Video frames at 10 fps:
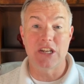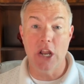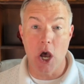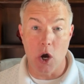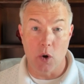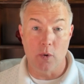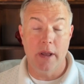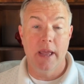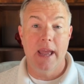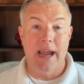no.
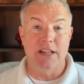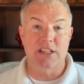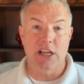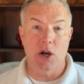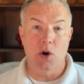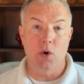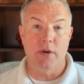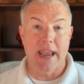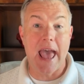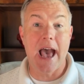And so
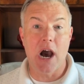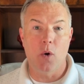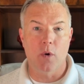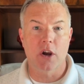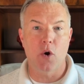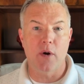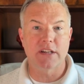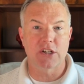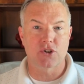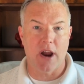now we're going
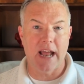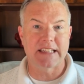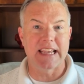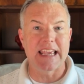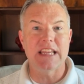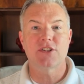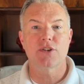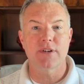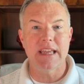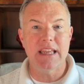to try to
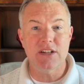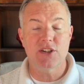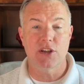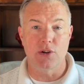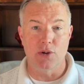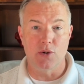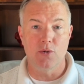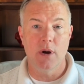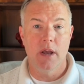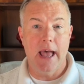enter
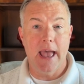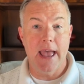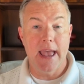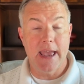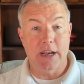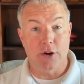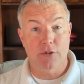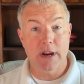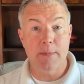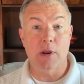into an
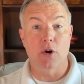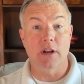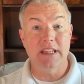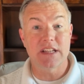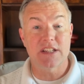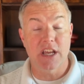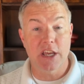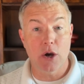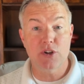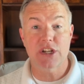agreement, or at least
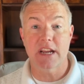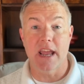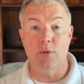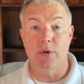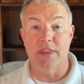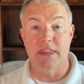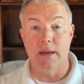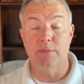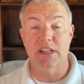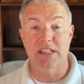negotiate with
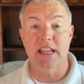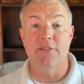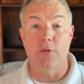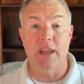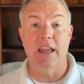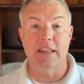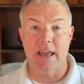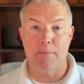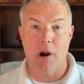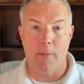them to see if we can get
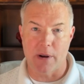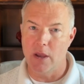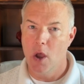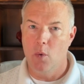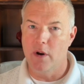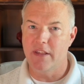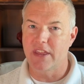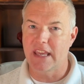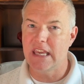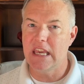that property. One of
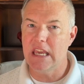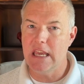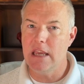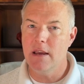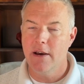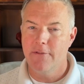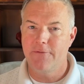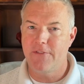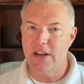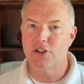the key
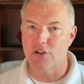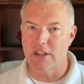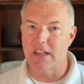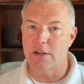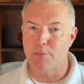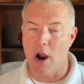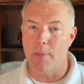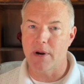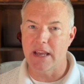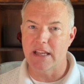features of this
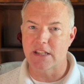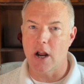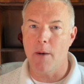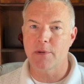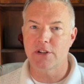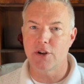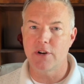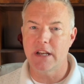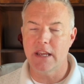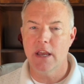property is an
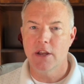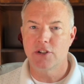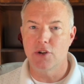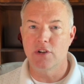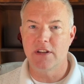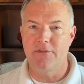opportunity to